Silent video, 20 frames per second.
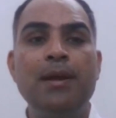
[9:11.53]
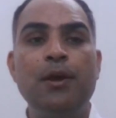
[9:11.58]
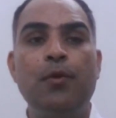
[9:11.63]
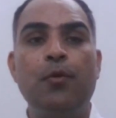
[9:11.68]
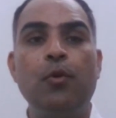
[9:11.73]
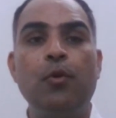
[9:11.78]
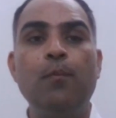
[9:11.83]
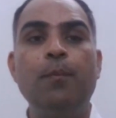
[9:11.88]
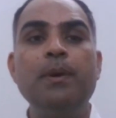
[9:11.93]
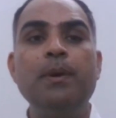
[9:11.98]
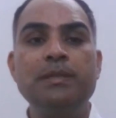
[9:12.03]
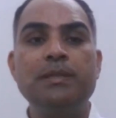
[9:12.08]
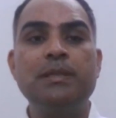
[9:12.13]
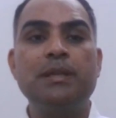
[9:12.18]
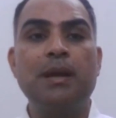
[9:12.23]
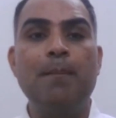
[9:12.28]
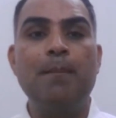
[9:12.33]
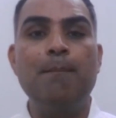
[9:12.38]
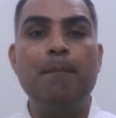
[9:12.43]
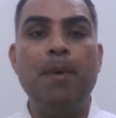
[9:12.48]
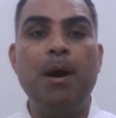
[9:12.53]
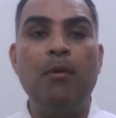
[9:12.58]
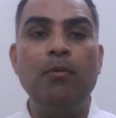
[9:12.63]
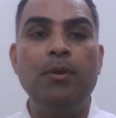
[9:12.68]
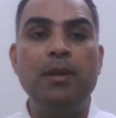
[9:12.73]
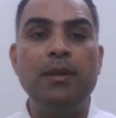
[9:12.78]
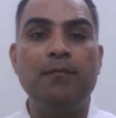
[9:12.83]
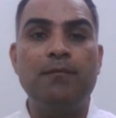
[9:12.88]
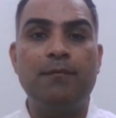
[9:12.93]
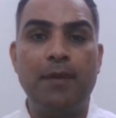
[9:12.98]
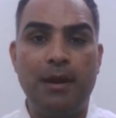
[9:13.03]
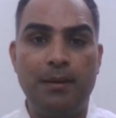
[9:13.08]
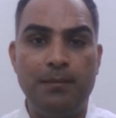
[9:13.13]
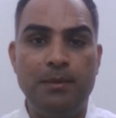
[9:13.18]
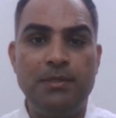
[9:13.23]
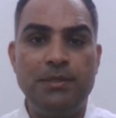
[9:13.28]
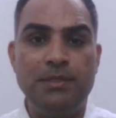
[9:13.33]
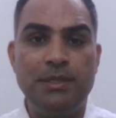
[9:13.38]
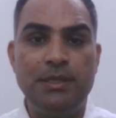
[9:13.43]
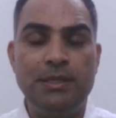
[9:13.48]
robust compounding
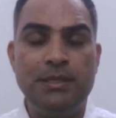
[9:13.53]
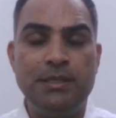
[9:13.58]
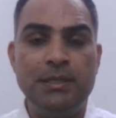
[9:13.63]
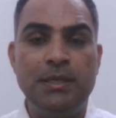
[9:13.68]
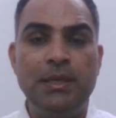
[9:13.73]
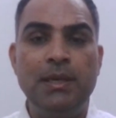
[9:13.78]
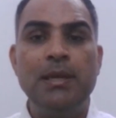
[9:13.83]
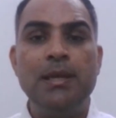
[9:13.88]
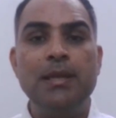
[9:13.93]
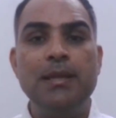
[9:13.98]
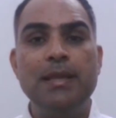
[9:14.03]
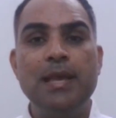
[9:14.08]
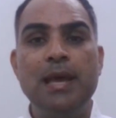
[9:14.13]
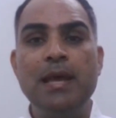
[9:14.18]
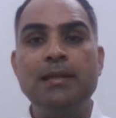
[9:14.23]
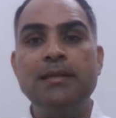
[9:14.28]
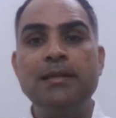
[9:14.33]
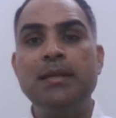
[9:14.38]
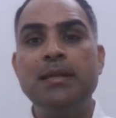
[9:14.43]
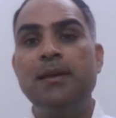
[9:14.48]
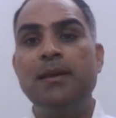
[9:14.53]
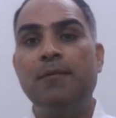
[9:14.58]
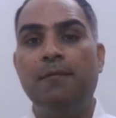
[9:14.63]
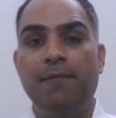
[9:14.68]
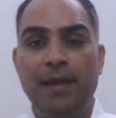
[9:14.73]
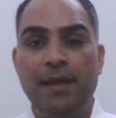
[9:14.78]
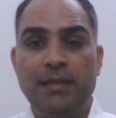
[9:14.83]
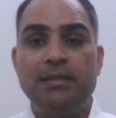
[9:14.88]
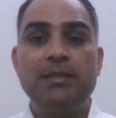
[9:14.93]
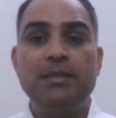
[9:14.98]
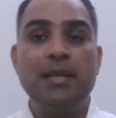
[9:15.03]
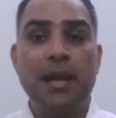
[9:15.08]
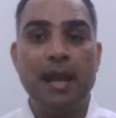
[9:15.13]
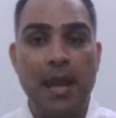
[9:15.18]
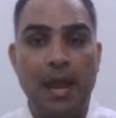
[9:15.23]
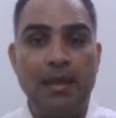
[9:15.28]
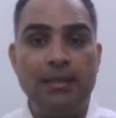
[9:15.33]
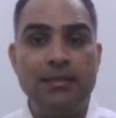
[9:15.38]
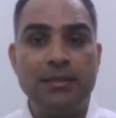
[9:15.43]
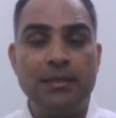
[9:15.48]
pharmacies that West
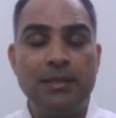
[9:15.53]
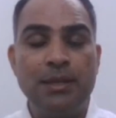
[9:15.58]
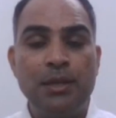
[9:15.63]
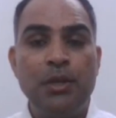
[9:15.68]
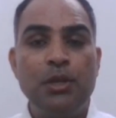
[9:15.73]
has.